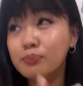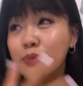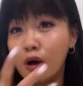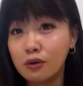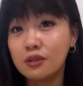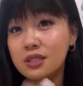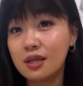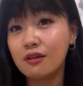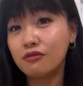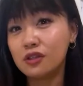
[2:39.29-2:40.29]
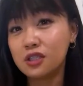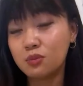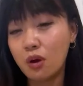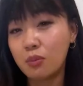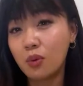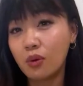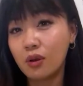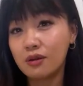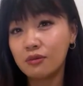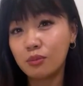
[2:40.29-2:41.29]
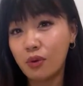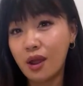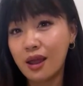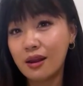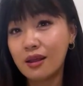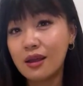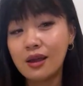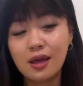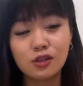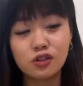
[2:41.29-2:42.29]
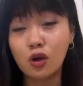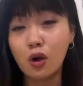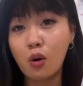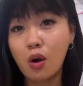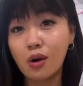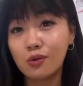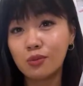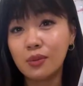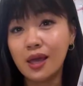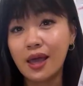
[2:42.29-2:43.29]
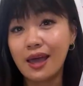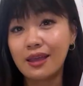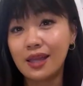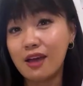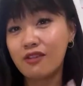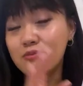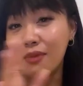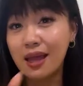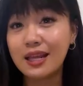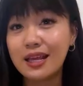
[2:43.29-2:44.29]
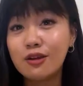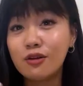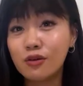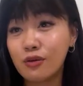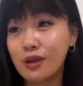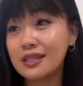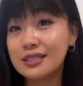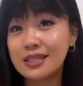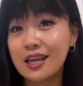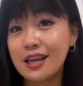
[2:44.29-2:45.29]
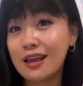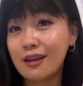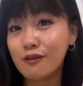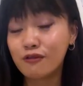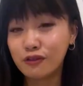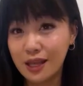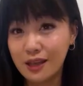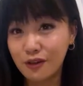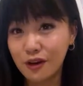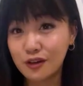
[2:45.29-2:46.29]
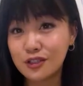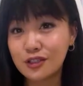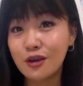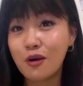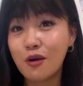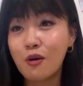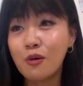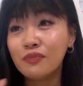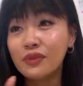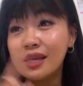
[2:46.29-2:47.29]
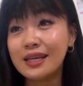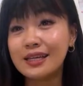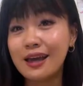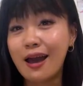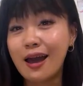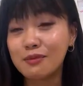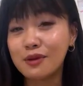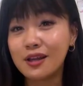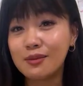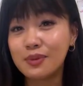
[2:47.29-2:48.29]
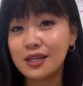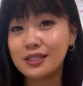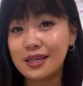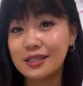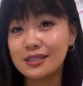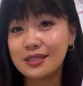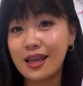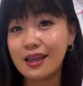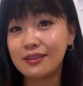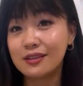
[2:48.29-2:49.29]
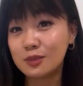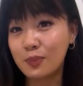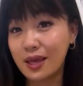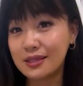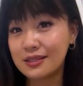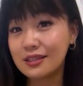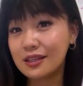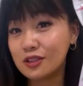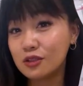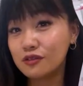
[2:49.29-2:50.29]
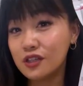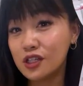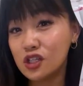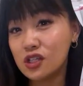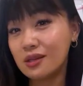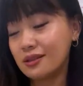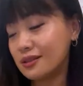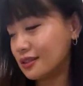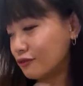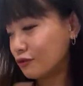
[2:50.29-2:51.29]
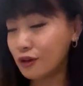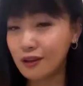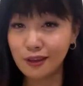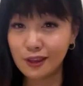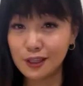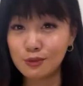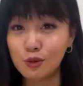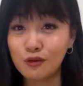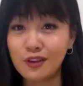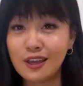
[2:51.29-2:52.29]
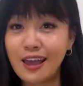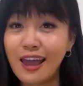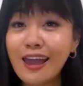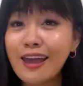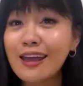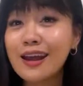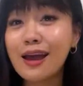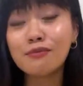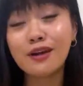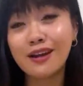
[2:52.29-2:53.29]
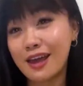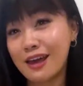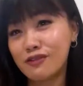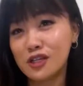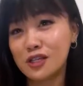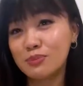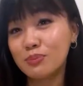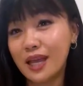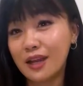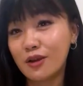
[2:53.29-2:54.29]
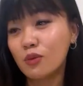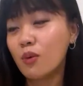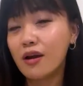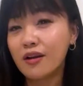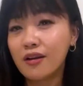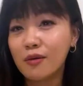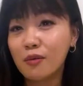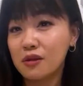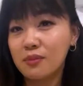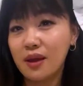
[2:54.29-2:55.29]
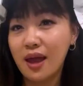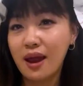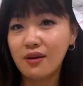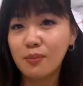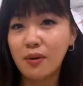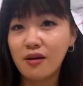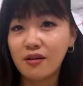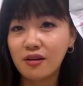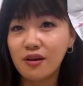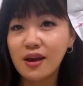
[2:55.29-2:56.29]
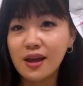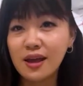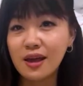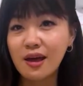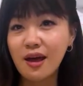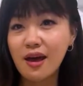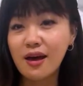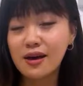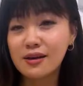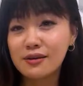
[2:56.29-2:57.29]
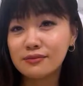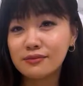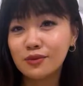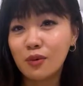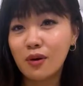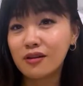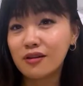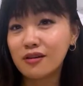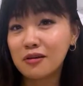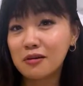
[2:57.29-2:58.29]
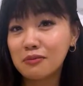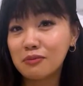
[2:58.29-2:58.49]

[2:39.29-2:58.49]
bulks of this popcorn brand to go home, and they have many crazy flavors. So I'm gonna be tasting the spicy cuttlefish for this movie, and I'm gonna have just plain old water with my Harry Potter water